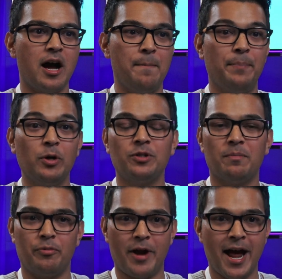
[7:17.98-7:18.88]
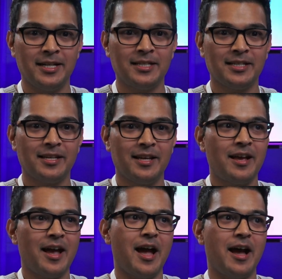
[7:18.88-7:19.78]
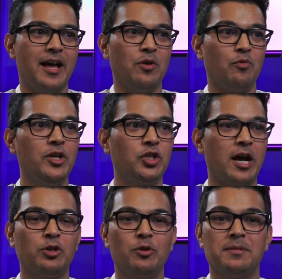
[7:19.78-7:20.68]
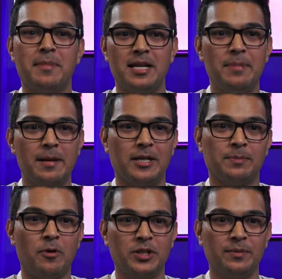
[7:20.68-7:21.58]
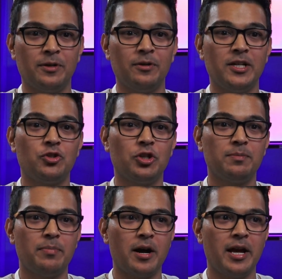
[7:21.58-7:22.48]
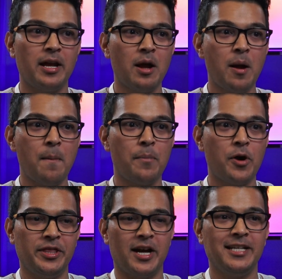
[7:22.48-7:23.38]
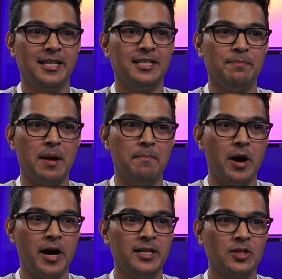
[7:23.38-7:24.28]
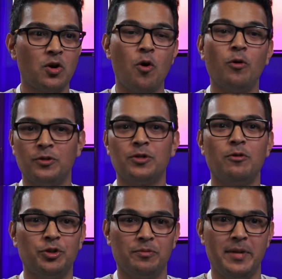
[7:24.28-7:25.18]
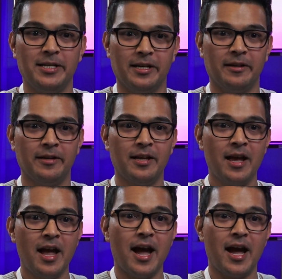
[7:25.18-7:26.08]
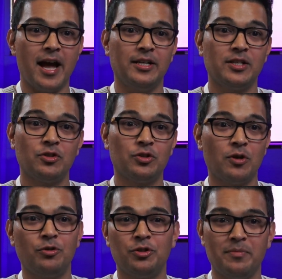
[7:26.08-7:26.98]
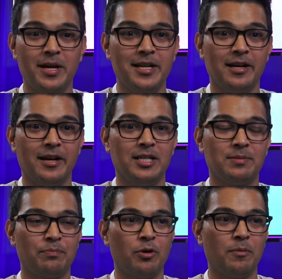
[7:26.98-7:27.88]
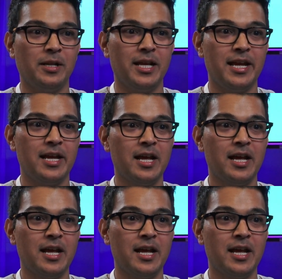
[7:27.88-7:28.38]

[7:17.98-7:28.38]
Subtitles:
build a brand, and reach out to as many people as possible is just by putting the ideas in my mind on social media. And social media is probably